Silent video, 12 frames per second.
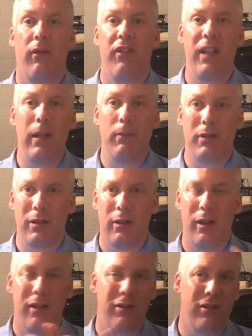
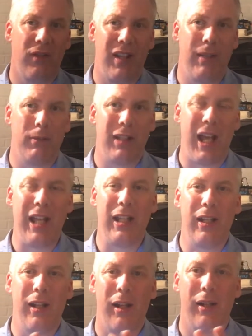Philips developed
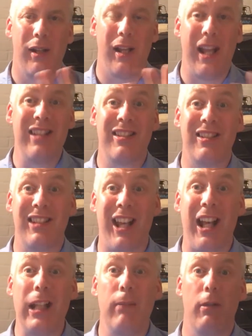a
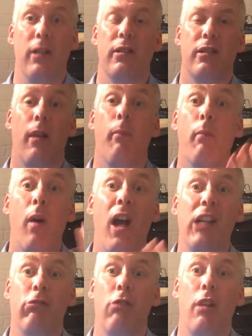entertainment
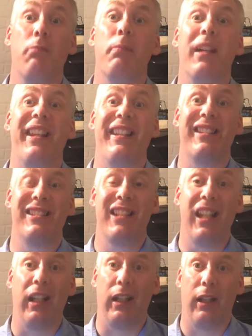micro P
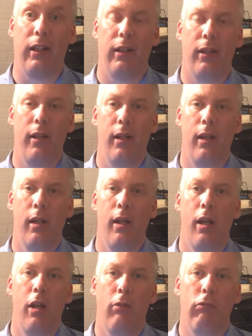C
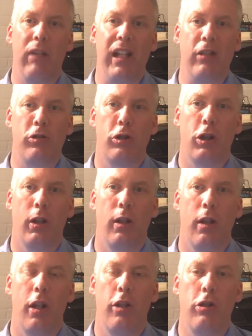which
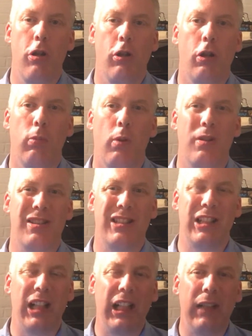you could watch
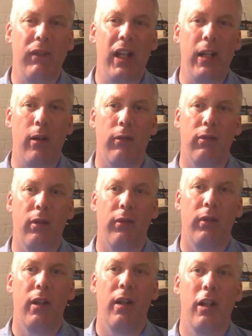T V off of,
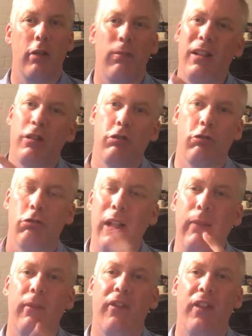as well as
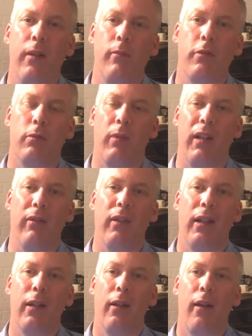stream films with,
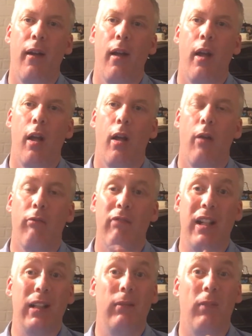
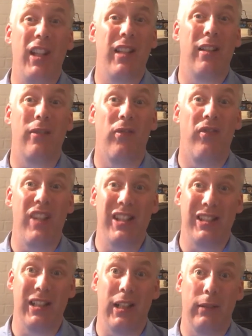running Windows
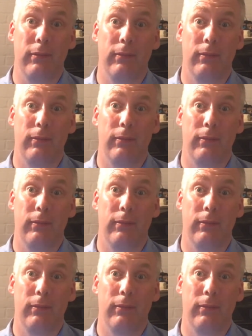Vista.